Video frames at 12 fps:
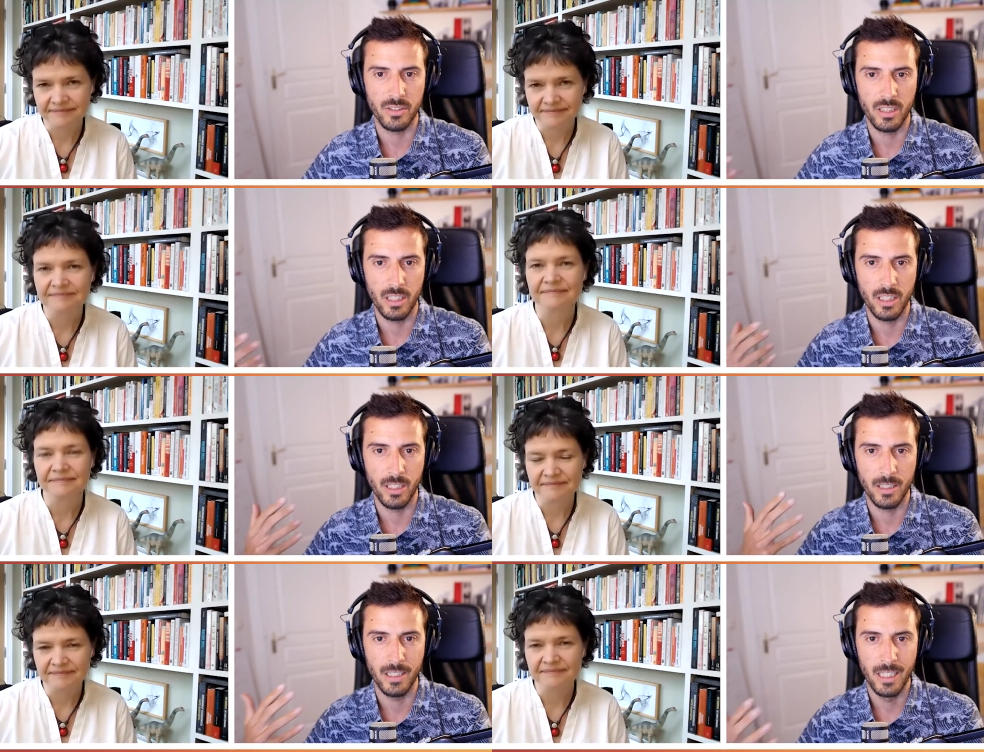
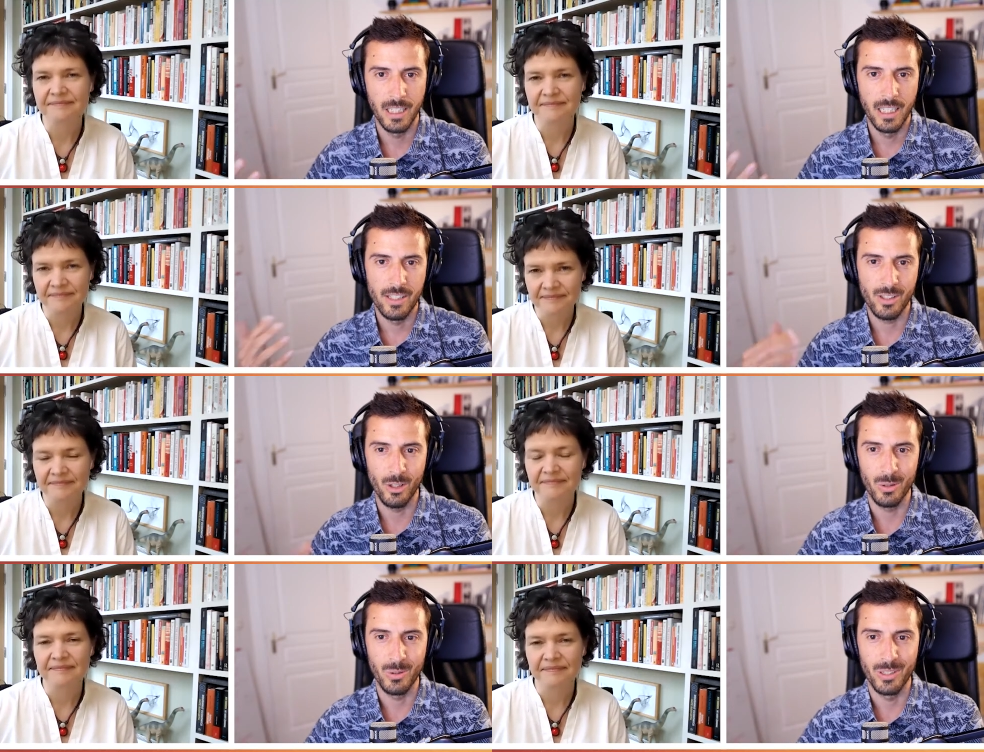Speaker 1: Uh,
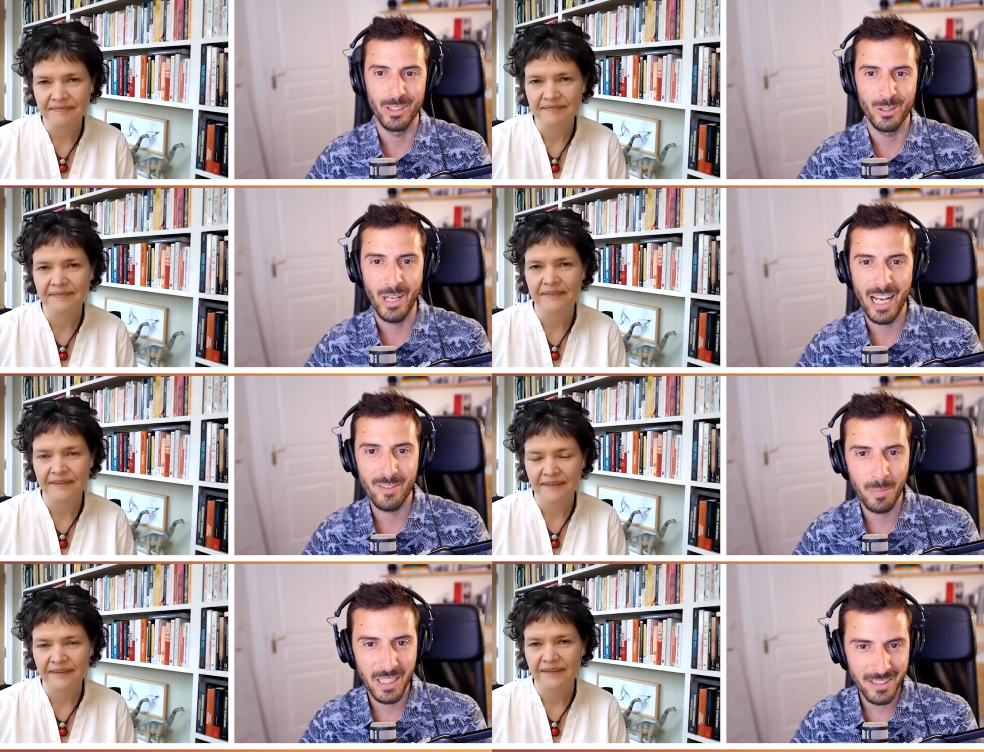so you have
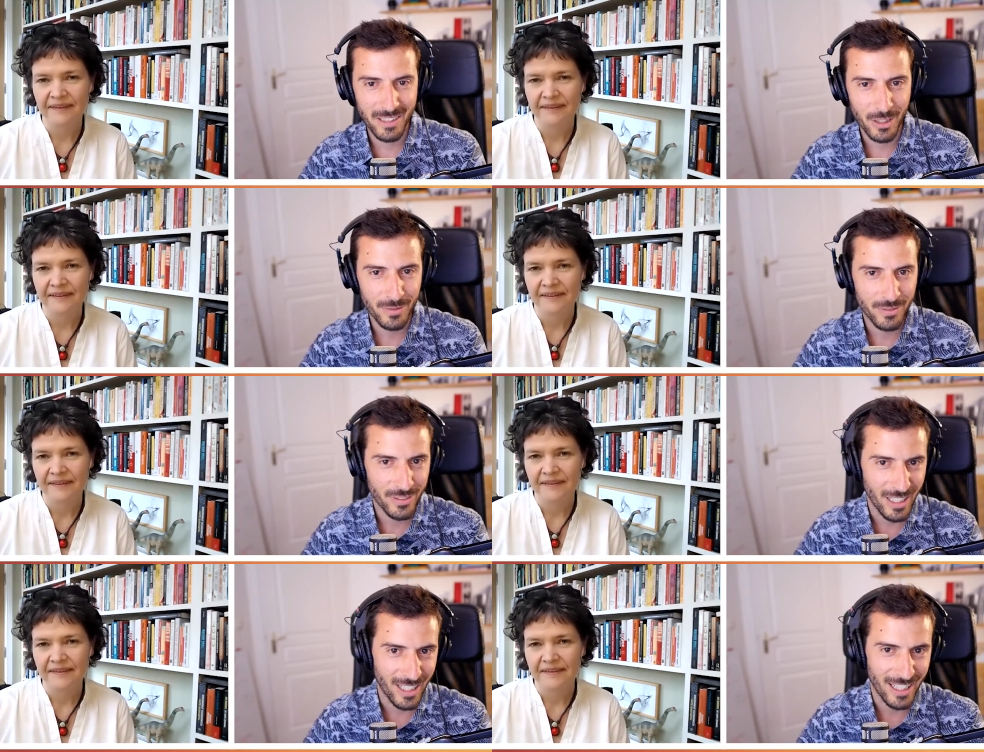plenty of uh,